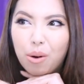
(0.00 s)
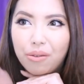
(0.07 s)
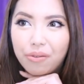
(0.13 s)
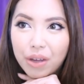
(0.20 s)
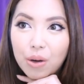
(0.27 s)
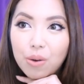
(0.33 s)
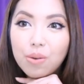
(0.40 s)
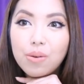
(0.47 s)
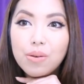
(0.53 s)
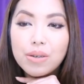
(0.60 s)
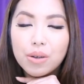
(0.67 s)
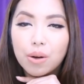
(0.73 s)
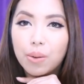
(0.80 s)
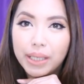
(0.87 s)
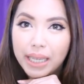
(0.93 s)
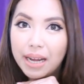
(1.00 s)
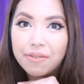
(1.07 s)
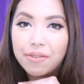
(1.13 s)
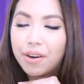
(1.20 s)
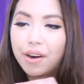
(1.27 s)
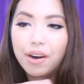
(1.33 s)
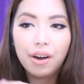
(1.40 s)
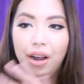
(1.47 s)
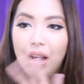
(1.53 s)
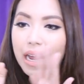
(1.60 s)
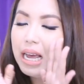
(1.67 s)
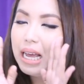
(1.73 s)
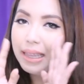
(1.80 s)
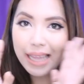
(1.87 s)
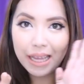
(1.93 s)
views or whatever.
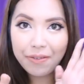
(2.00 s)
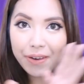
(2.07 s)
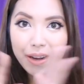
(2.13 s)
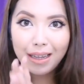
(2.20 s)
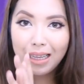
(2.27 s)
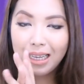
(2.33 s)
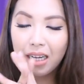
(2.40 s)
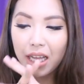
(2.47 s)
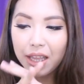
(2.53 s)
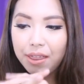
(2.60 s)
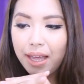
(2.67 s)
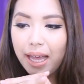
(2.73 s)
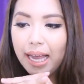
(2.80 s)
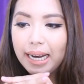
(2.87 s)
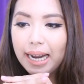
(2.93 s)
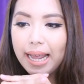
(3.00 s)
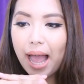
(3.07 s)
Definitely not that.